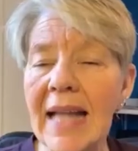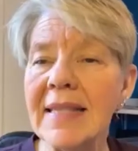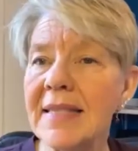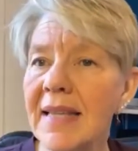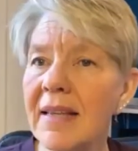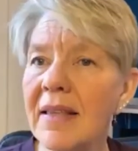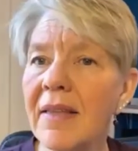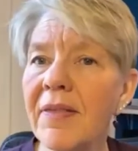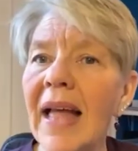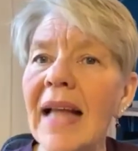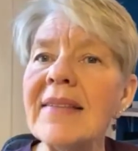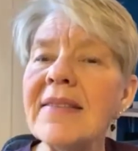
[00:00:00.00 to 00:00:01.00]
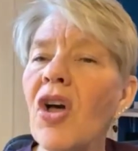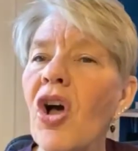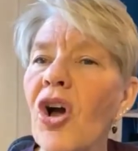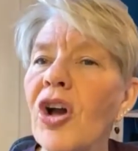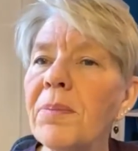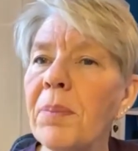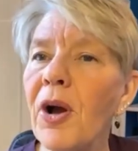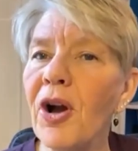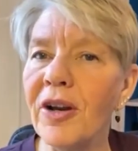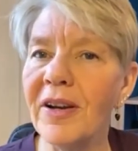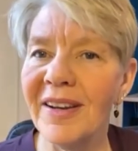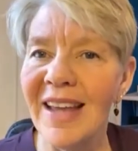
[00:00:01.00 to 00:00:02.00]
that's the hard
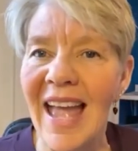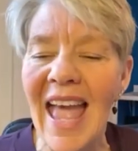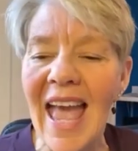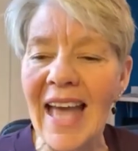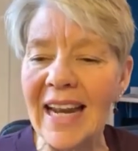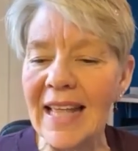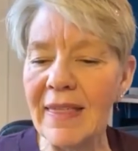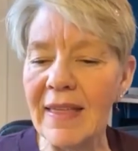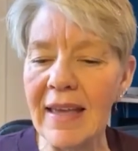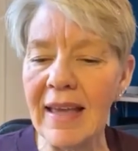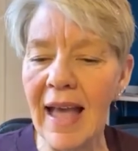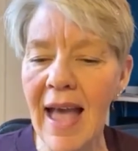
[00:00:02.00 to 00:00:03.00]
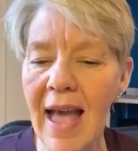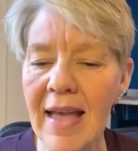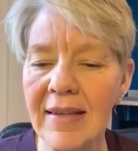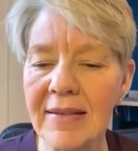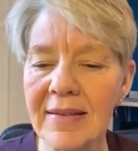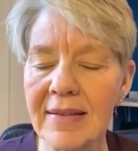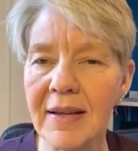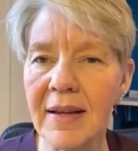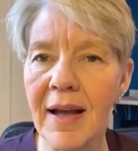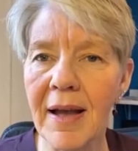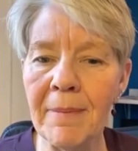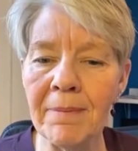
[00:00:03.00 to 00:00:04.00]
part. And I think
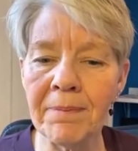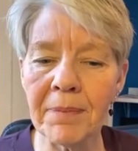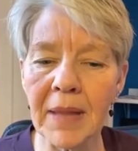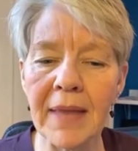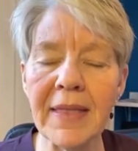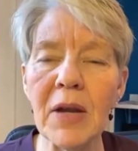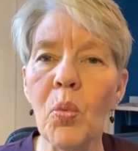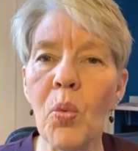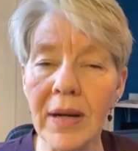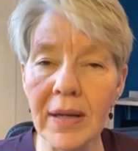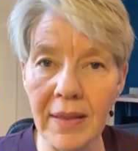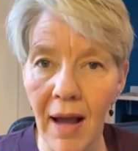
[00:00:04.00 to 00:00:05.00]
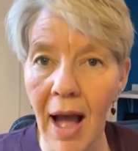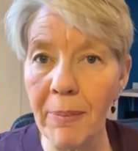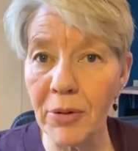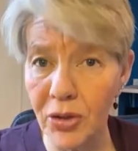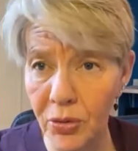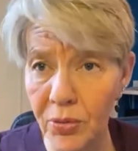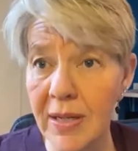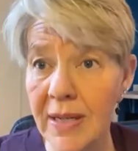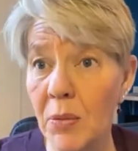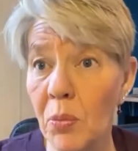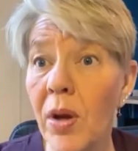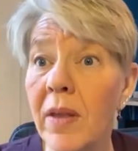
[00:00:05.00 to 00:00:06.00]
I think one of the
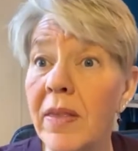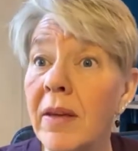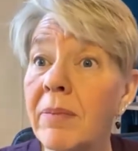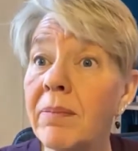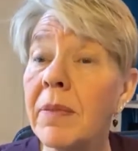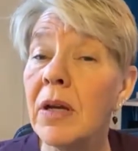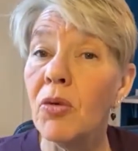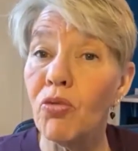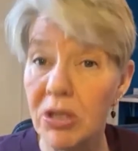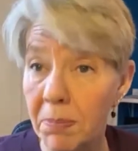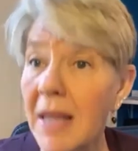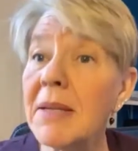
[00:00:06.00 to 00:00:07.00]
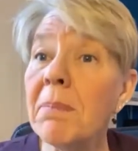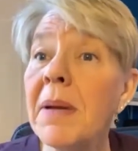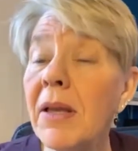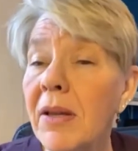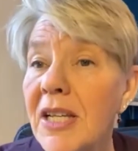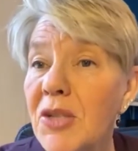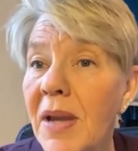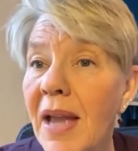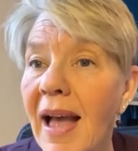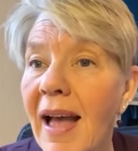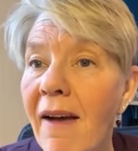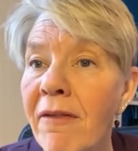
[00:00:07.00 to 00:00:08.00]
opportunities and one of the responsibilities
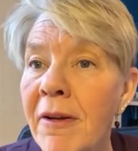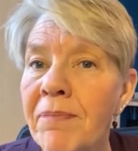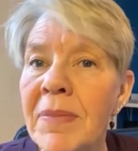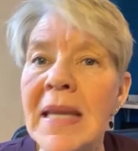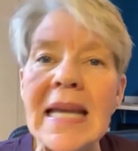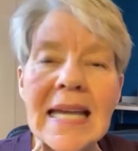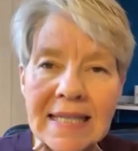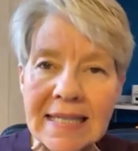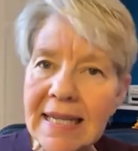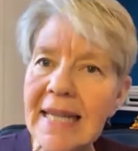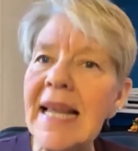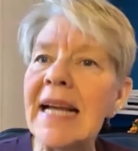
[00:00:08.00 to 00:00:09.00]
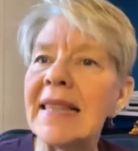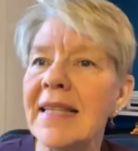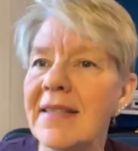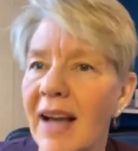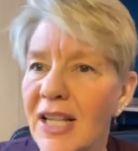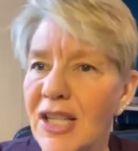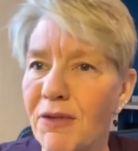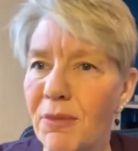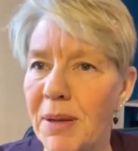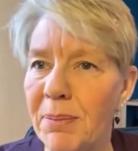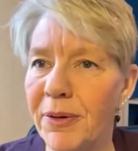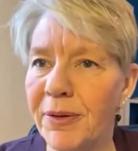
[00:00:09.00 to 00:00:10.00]
we have is to connect the dots
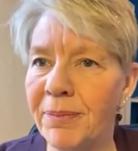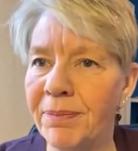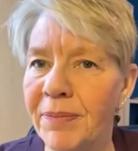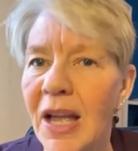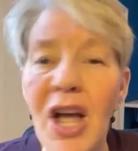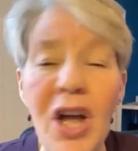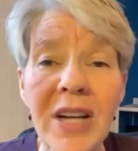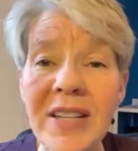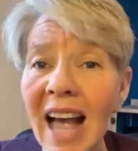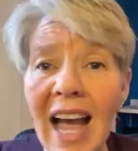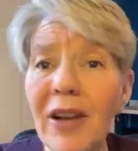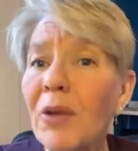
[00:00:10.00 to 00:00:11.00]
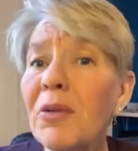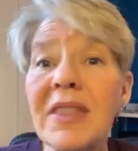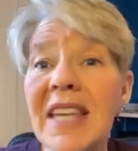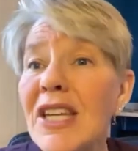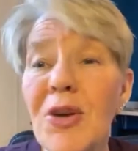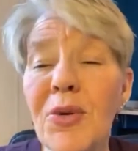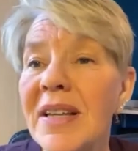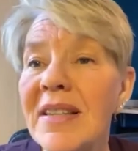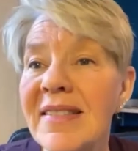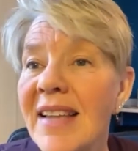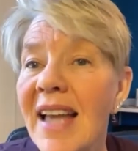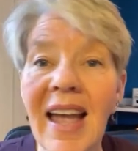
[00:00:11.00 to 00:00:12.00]
for people. Because I don't think you
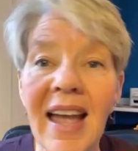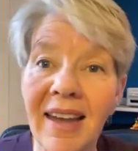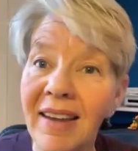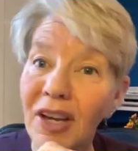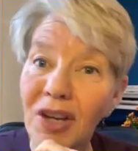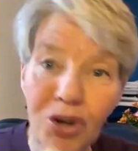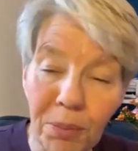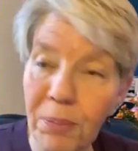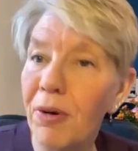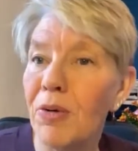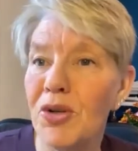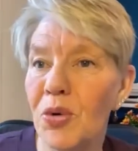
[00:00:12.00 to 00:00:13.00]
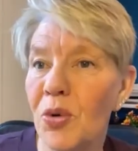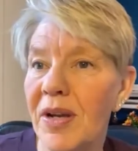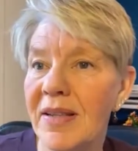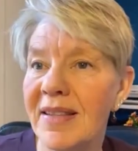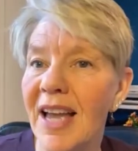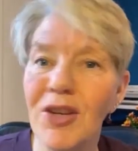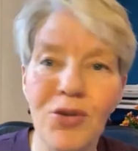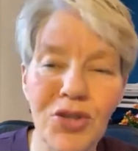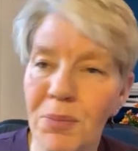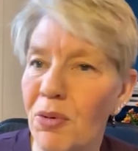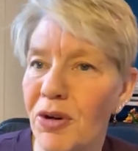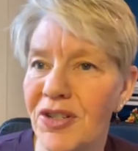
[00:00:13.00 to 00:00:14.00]
can say you're pro-choice and you
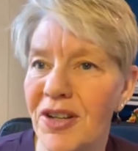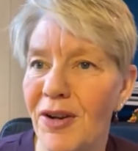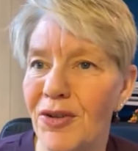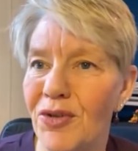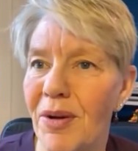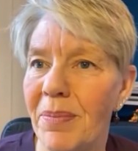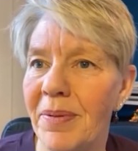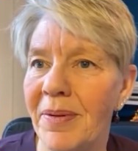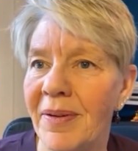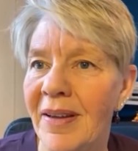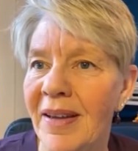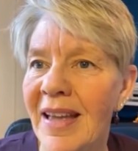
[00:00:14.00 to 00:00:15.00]
support Donald Trump